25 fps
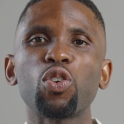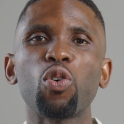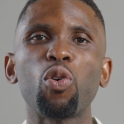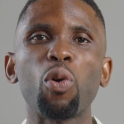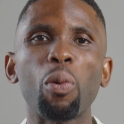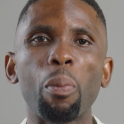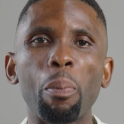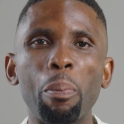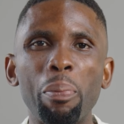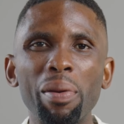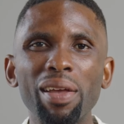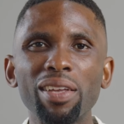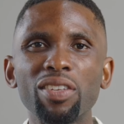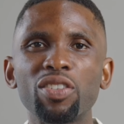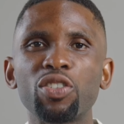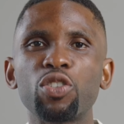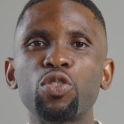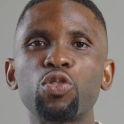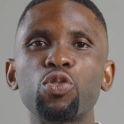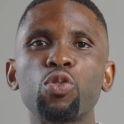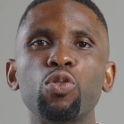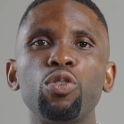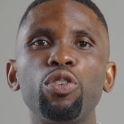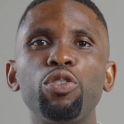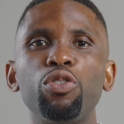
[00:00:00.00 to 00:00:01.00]
or
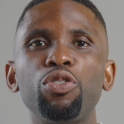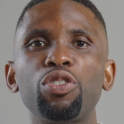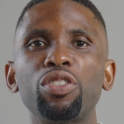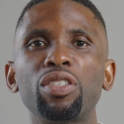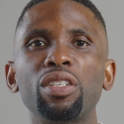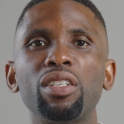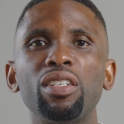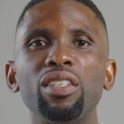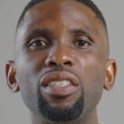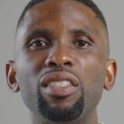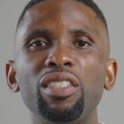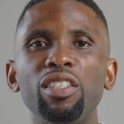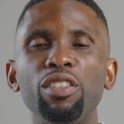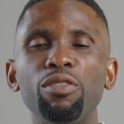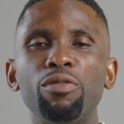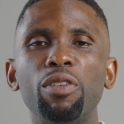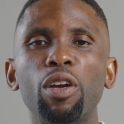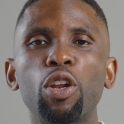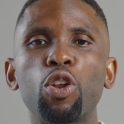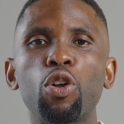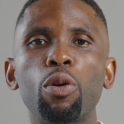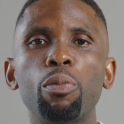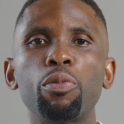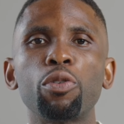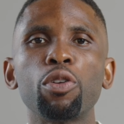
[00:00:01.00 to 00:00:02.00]
best solution is
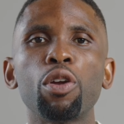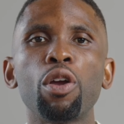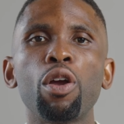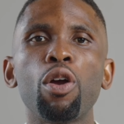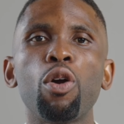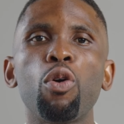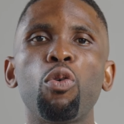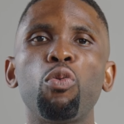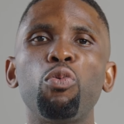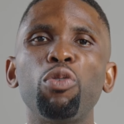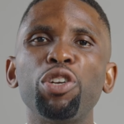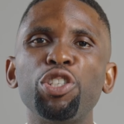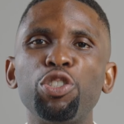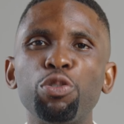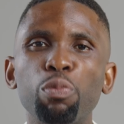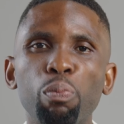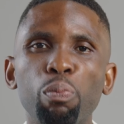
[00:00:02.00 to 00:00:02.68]
developed, which